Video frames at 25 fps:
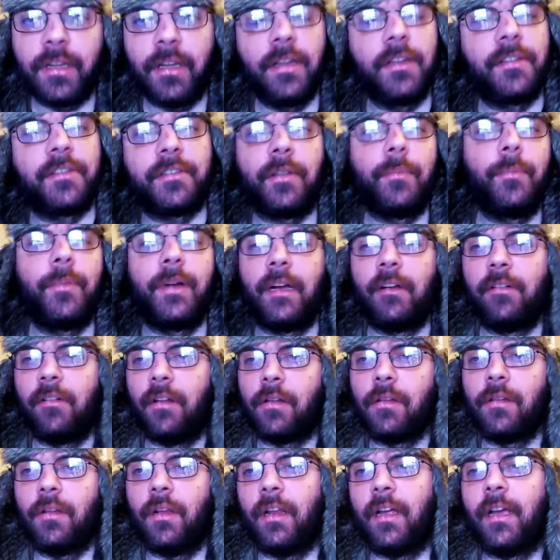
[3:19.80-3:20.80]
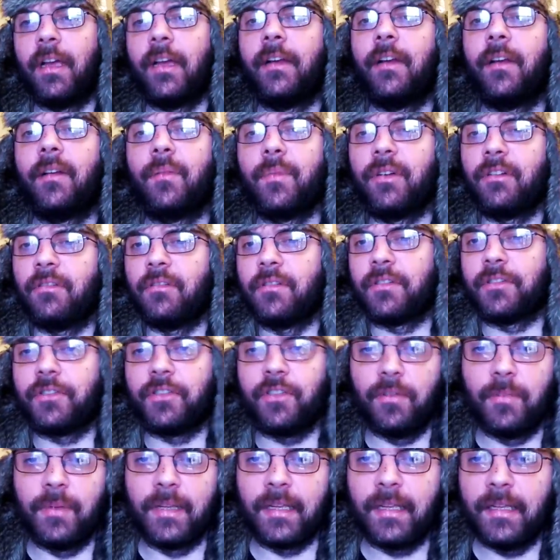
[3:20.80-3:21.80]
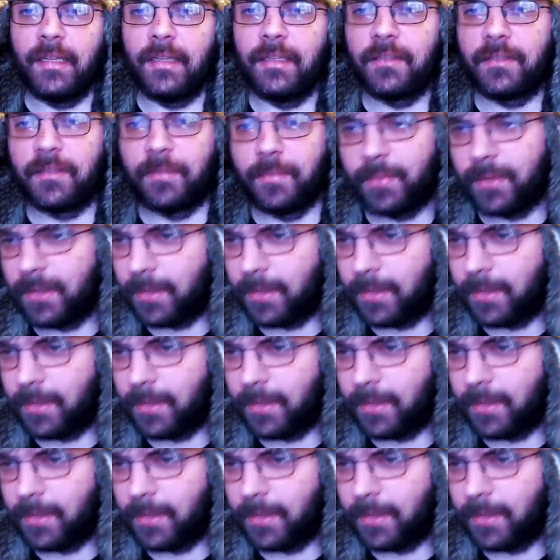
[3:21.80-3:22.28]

occurred somewhere along the line, and we're assuming he's the